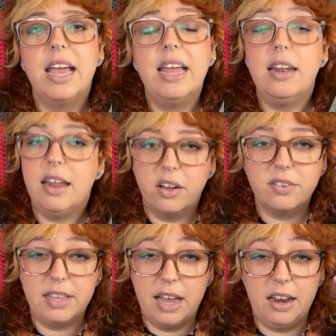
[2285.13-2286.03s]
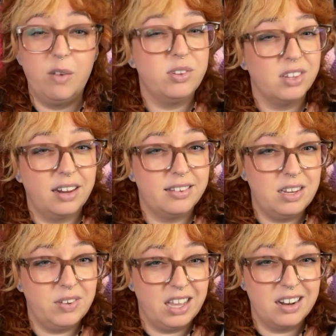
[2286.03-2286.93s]
it nails the ending, which a lot of
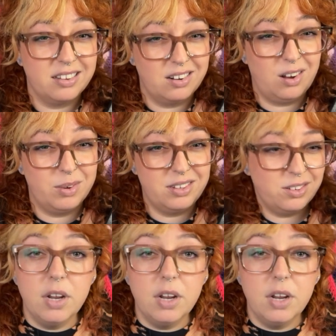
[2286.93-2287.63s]
Stephen King doesn't always do.